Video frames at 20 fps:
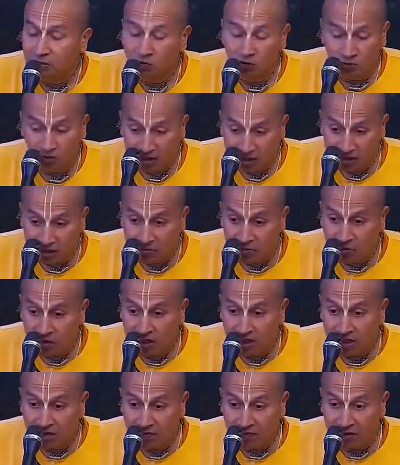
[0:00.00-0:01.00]
Durvasa
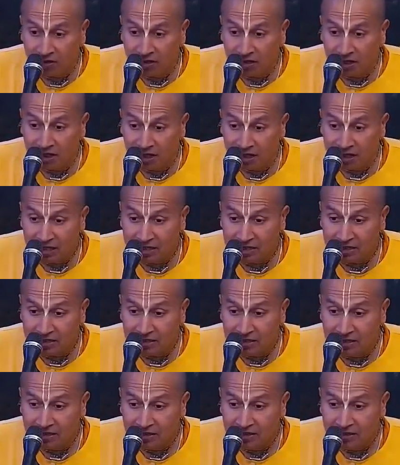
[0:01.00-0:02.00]
Muni never
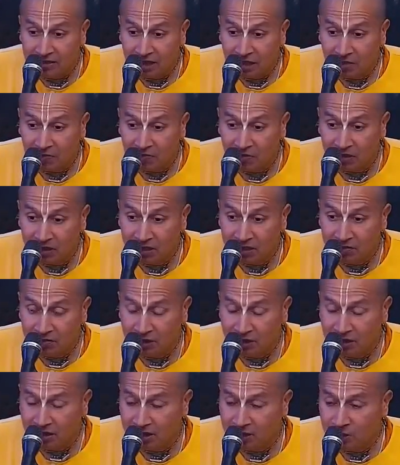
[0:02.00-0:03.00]
realized Ambarish
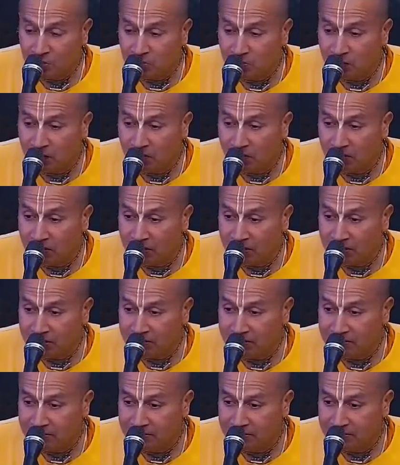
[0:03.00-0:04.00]
Maharaj's power.
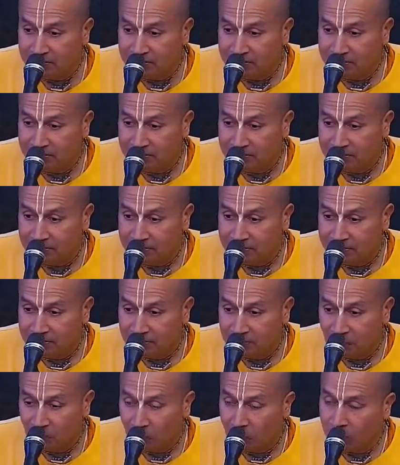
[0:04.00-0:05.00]

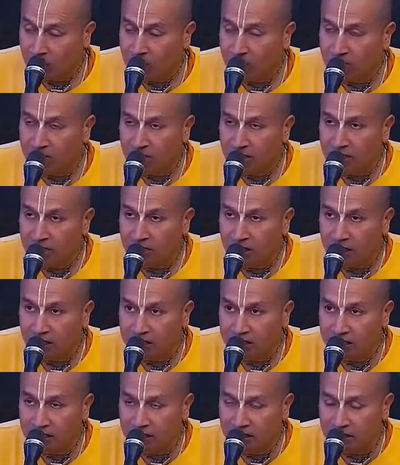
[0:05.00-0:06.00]
All Ambarish
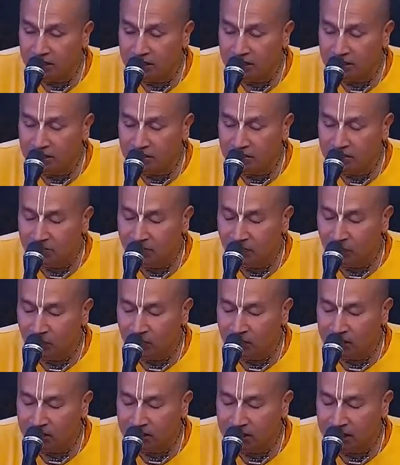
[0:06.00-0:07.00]
Maharaj did is
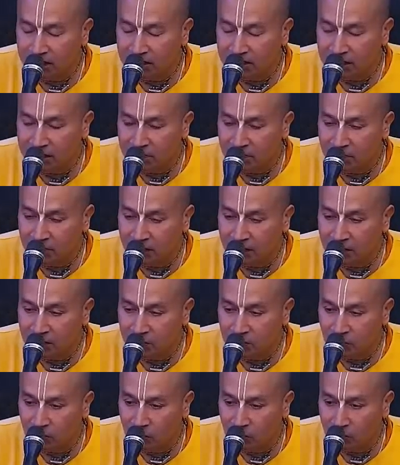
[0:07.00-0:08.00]
fold his hands and pray
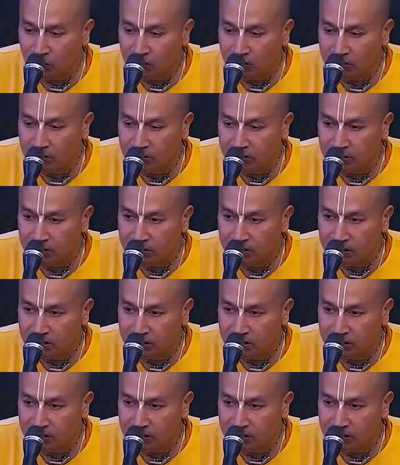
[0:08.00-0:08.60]
to the Lord.